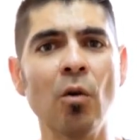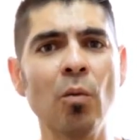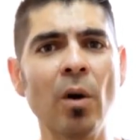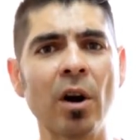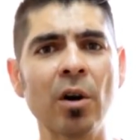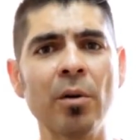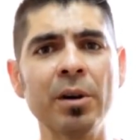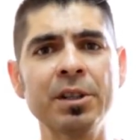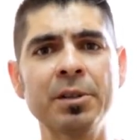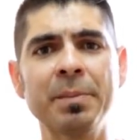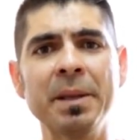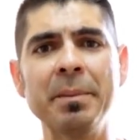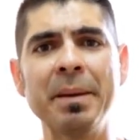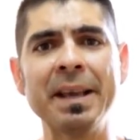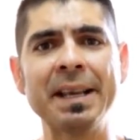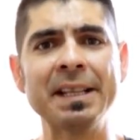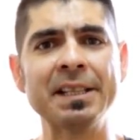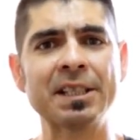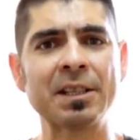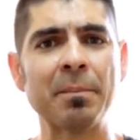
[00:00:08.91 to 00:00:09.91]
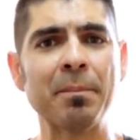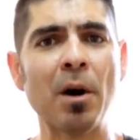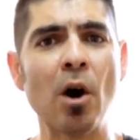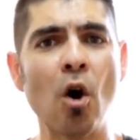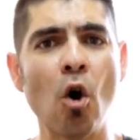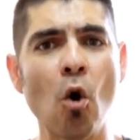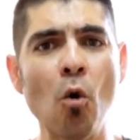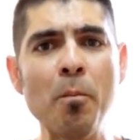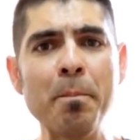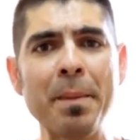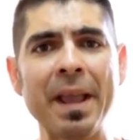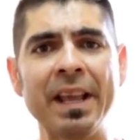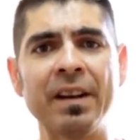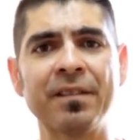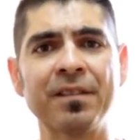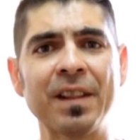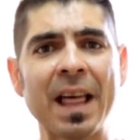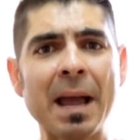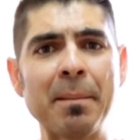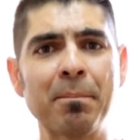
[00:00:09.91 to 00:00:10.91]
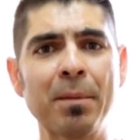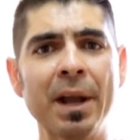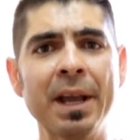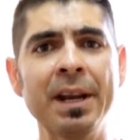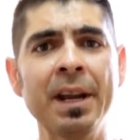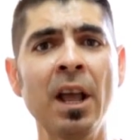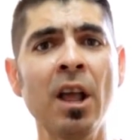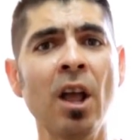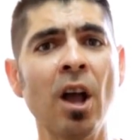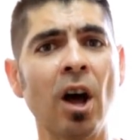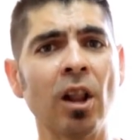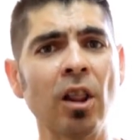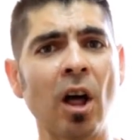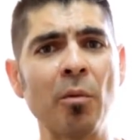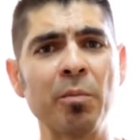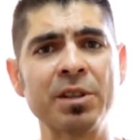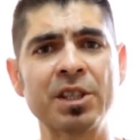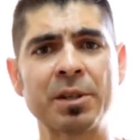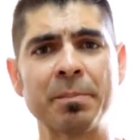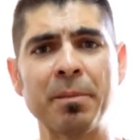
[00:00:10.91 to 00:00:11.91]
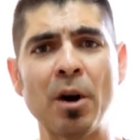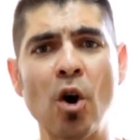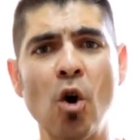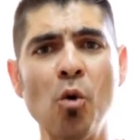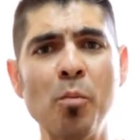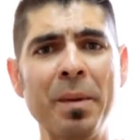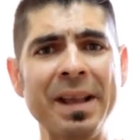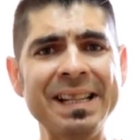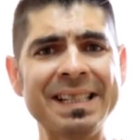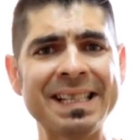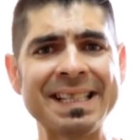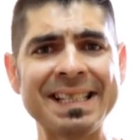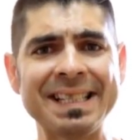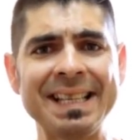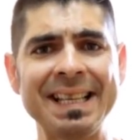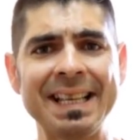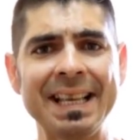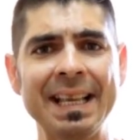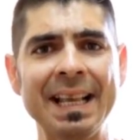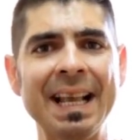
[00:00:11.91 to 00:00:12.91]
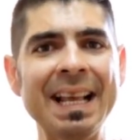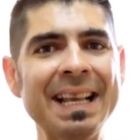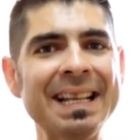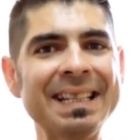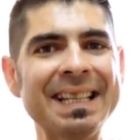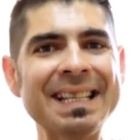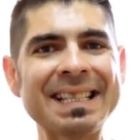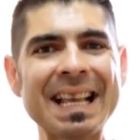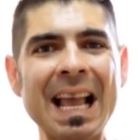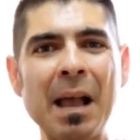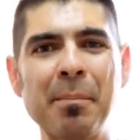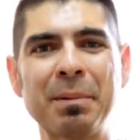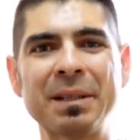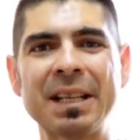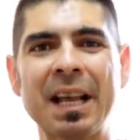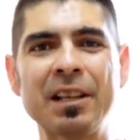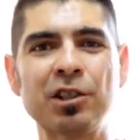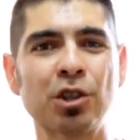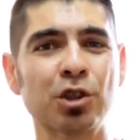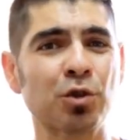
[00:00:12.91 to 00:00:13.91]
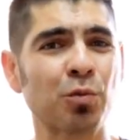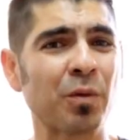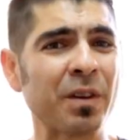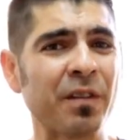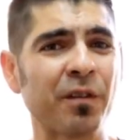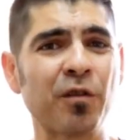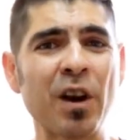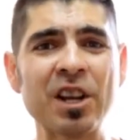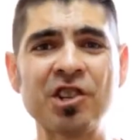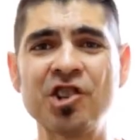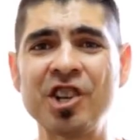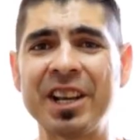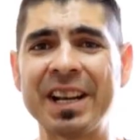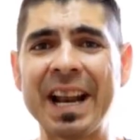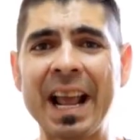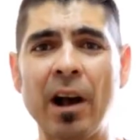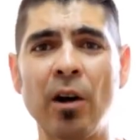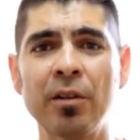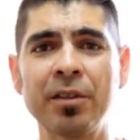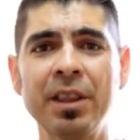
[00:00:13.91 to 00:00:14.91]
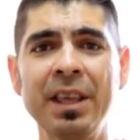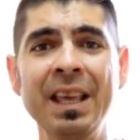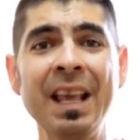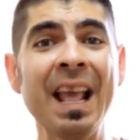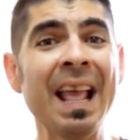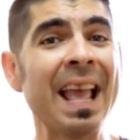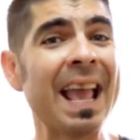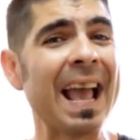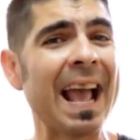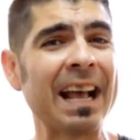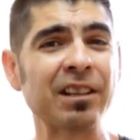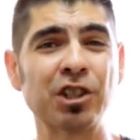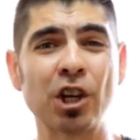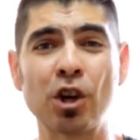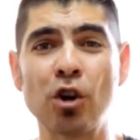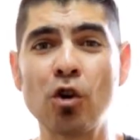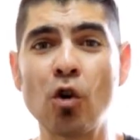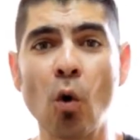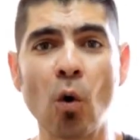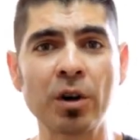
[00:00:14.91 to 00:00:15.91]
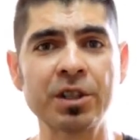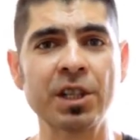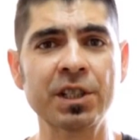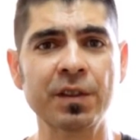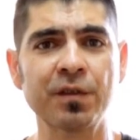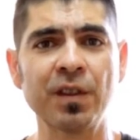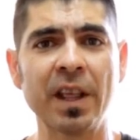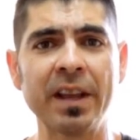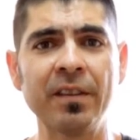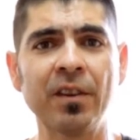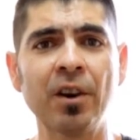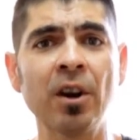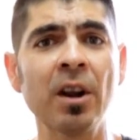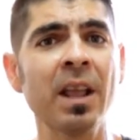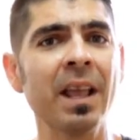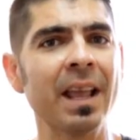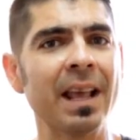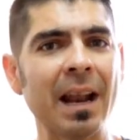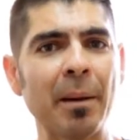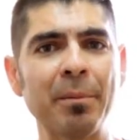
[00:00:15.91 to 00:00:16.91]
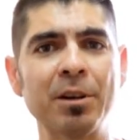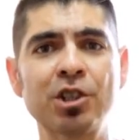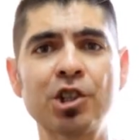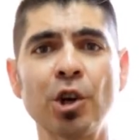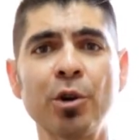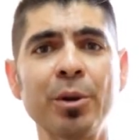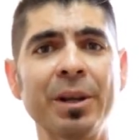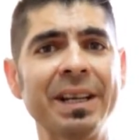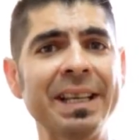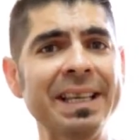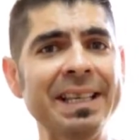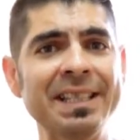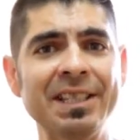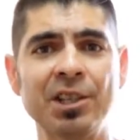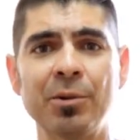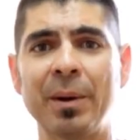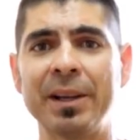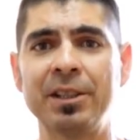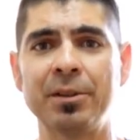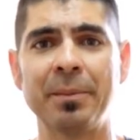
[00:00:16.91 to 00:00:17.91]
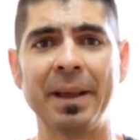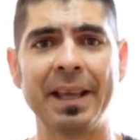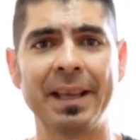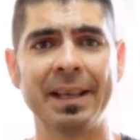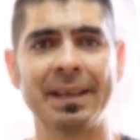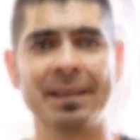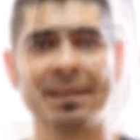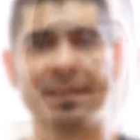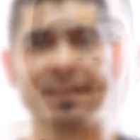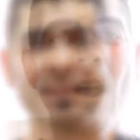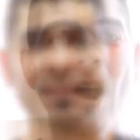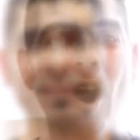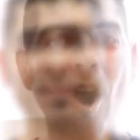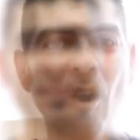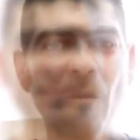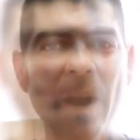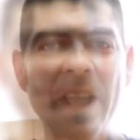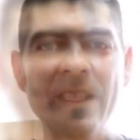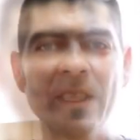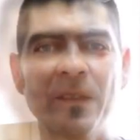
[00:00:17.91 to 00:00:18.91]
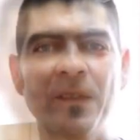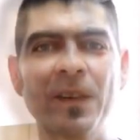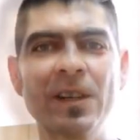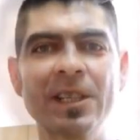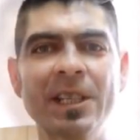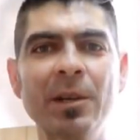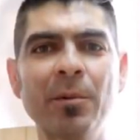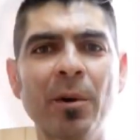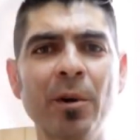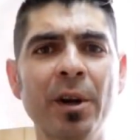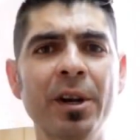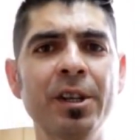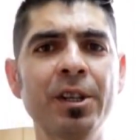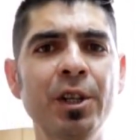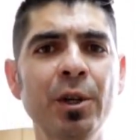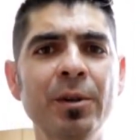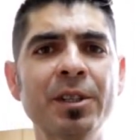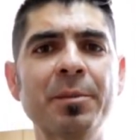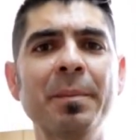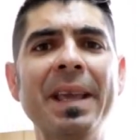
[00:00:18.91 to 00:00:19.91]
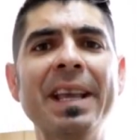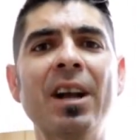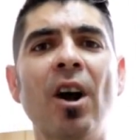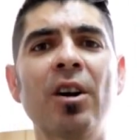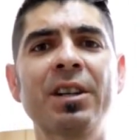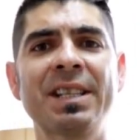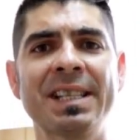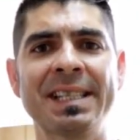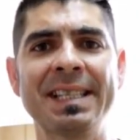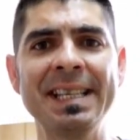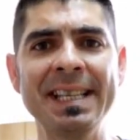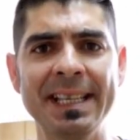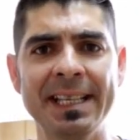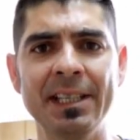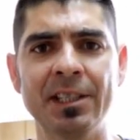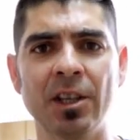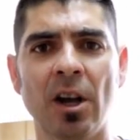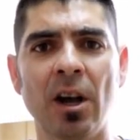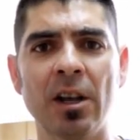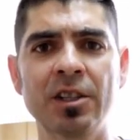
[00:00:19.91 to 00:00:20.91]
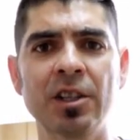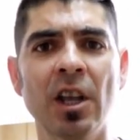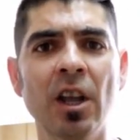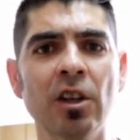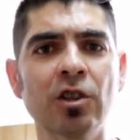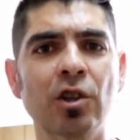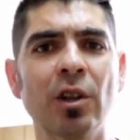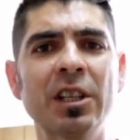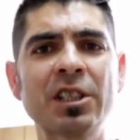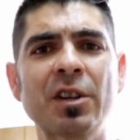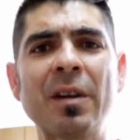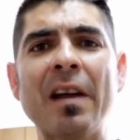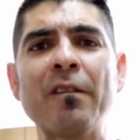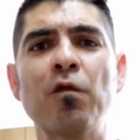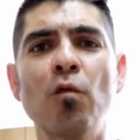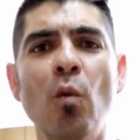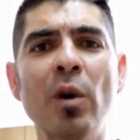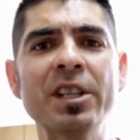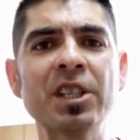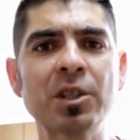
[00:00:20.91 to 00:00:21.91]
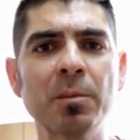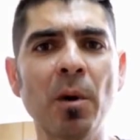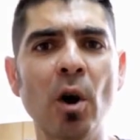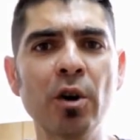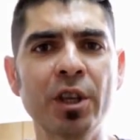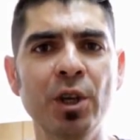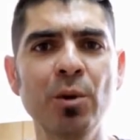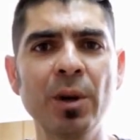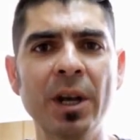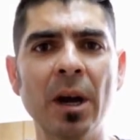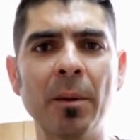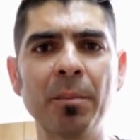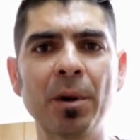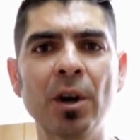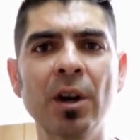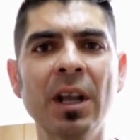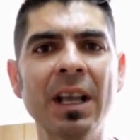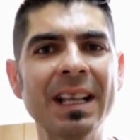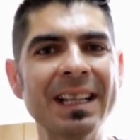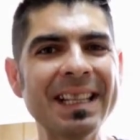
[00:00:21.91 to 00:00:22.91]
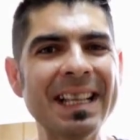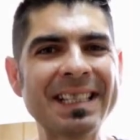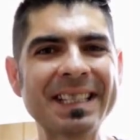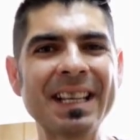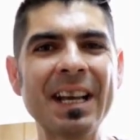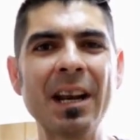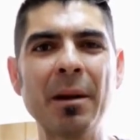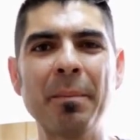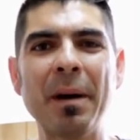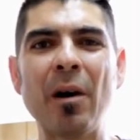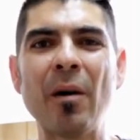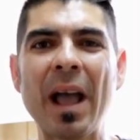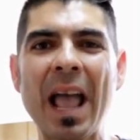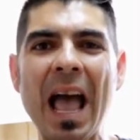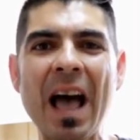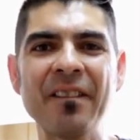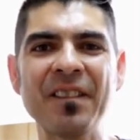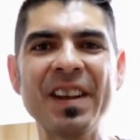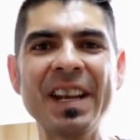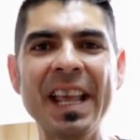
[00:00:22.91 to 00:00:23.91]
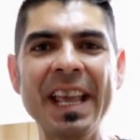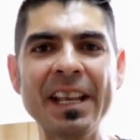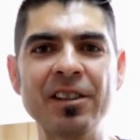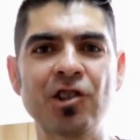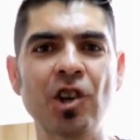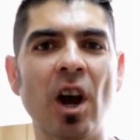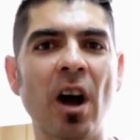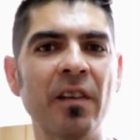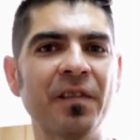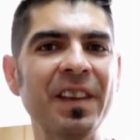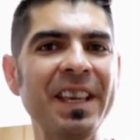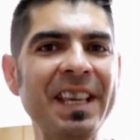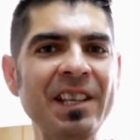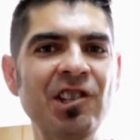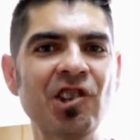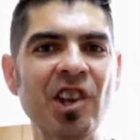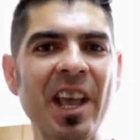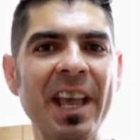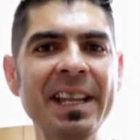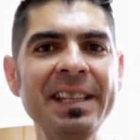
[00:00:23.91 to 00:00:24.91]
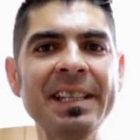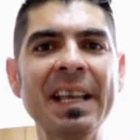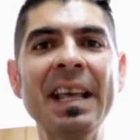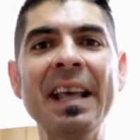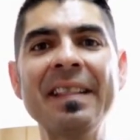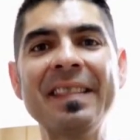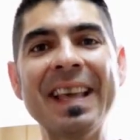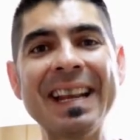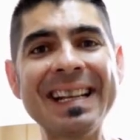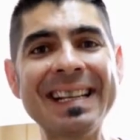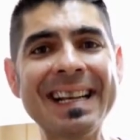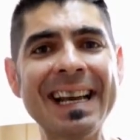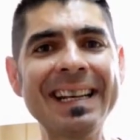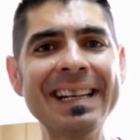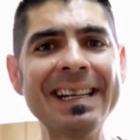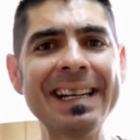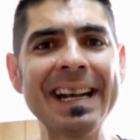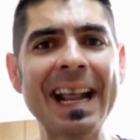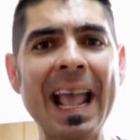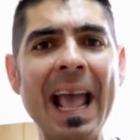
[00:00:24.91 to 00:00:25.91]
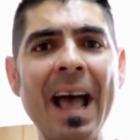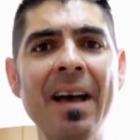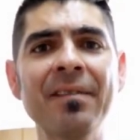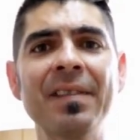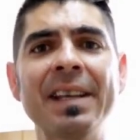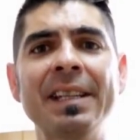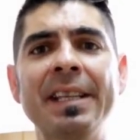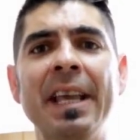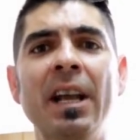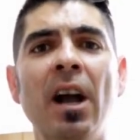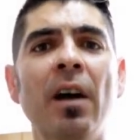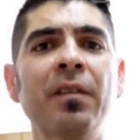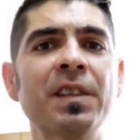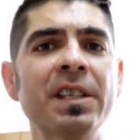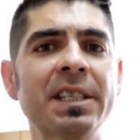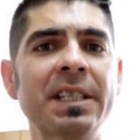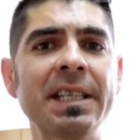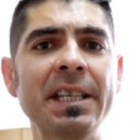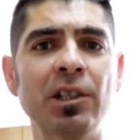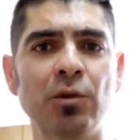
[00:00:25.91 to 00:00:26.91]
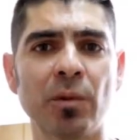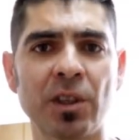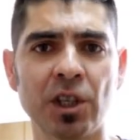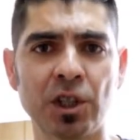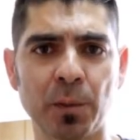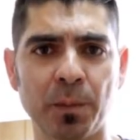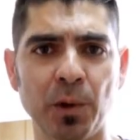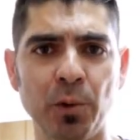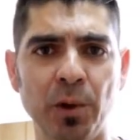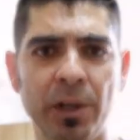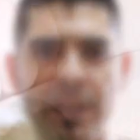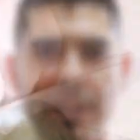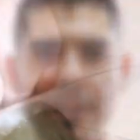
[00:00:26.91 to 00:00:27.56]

We're going to be making some homemade flatbread along with some homemade tzatziki. This appetizer is refreshing and healthy, it has a gorgeous flavor, and I'm going to show you an easy way to make it. Alright, the first thing we're going to do is make our tzatziki sauce. So let's grab one small cucumber, let's cut about half an inch off each end, then cut it in half and take off the seeds with a spoon.